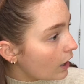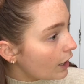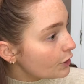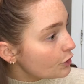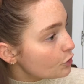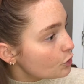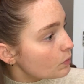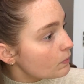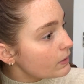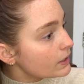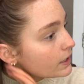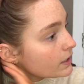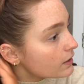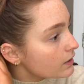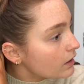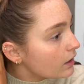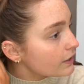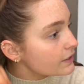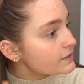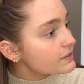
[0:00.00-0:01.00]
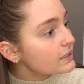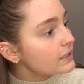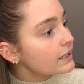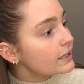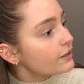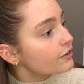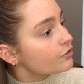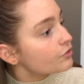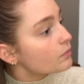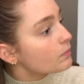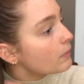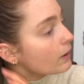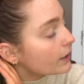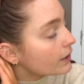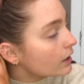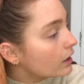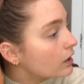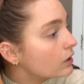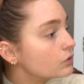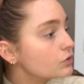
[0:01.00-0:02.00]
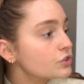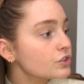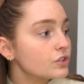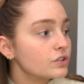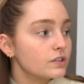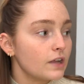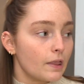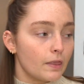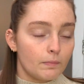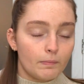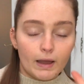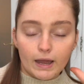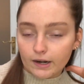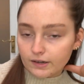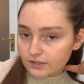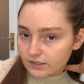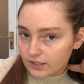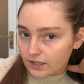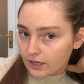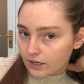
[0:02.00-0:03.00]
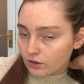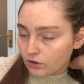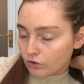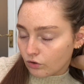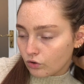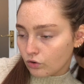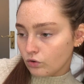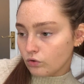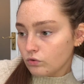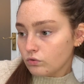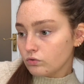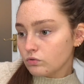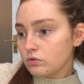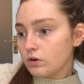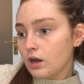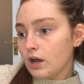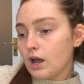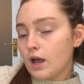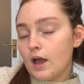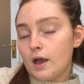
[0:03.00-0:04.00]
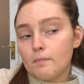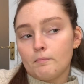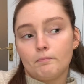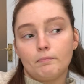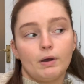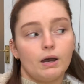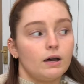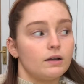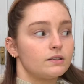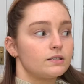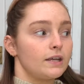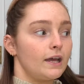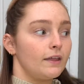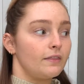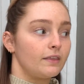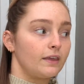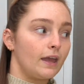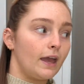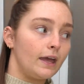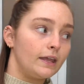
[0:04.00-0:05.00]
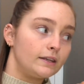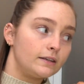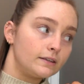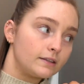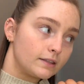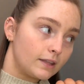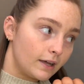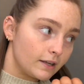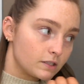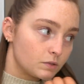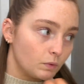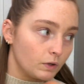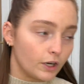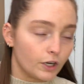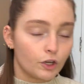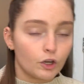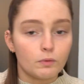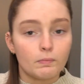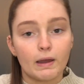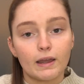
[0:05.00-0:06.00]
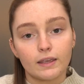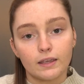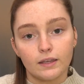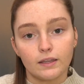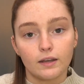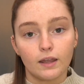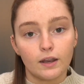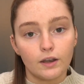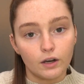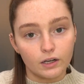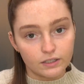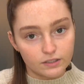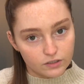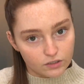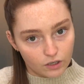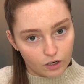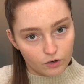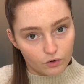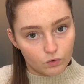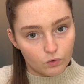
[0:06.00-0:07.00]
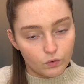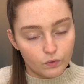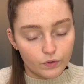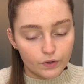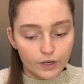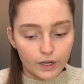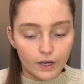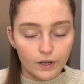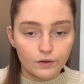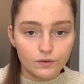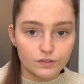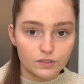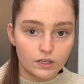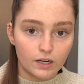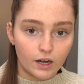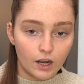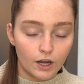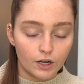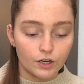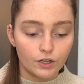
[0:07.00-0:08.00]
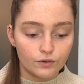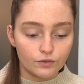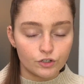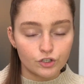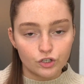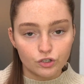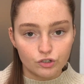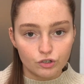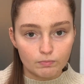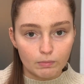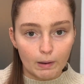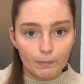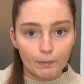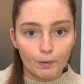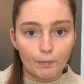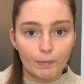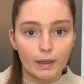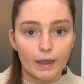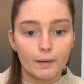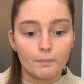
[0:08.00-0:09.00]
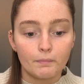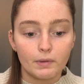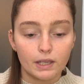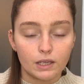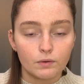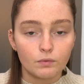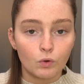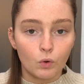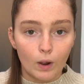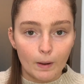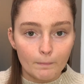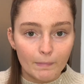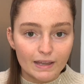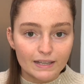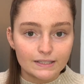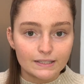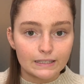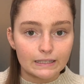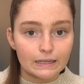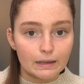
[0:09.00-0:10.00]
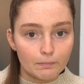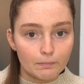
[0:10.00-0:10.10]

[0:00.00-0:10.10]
normally like to leave my curls just at the back so they can cool, but at the end, that's when I go back in and I style all the curls and I kind of zhuzh them up a bit and make them quite messy and